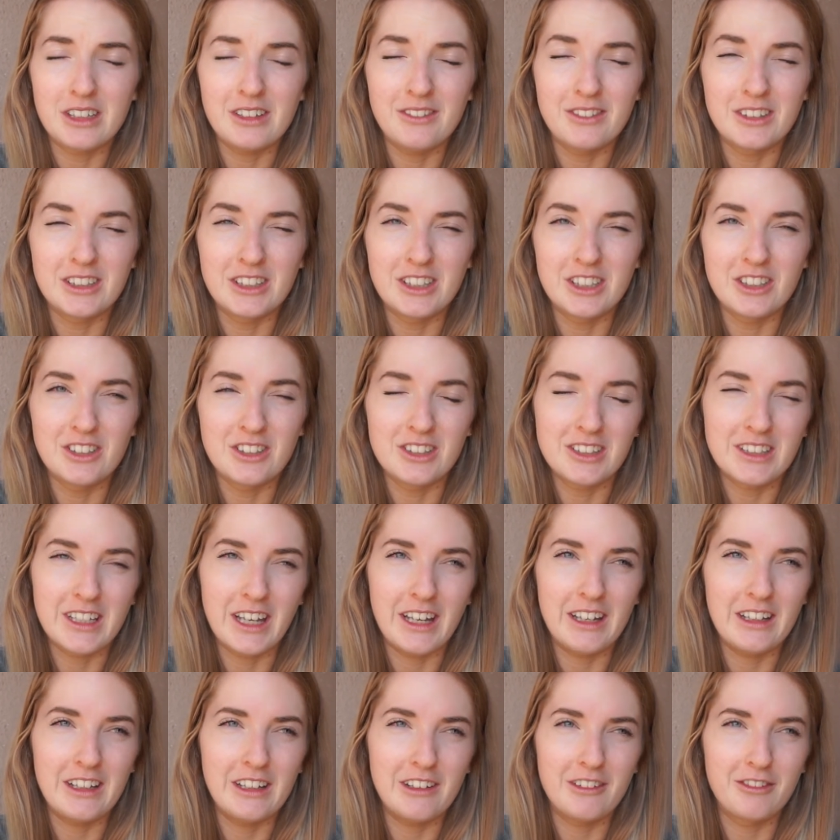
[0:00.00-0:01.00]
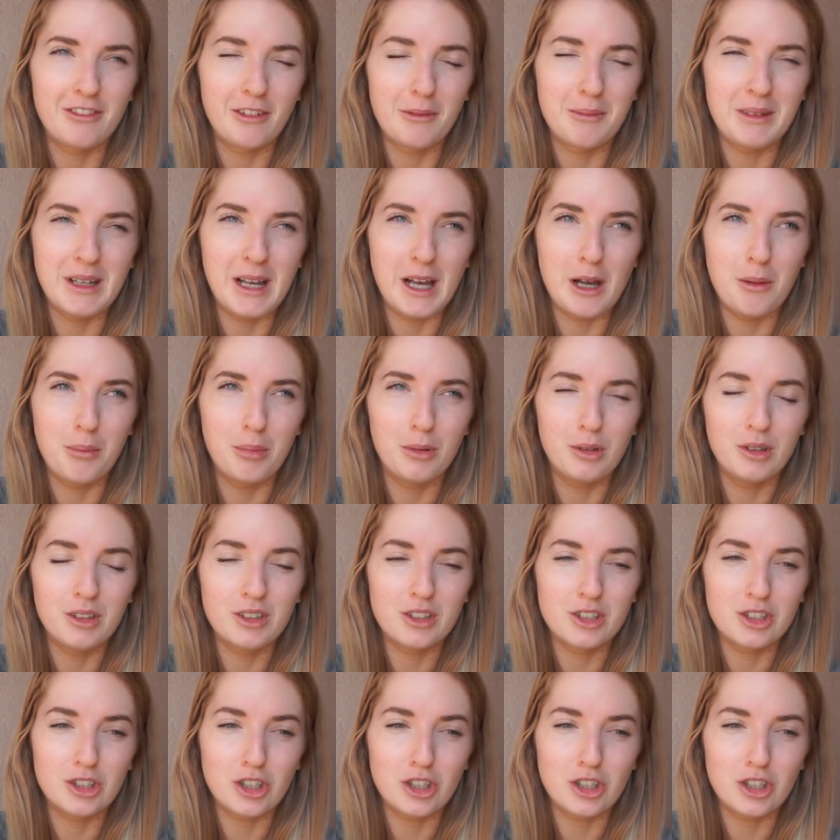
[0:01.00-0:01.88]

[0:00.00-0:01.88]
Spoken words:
even to just get here from the airport.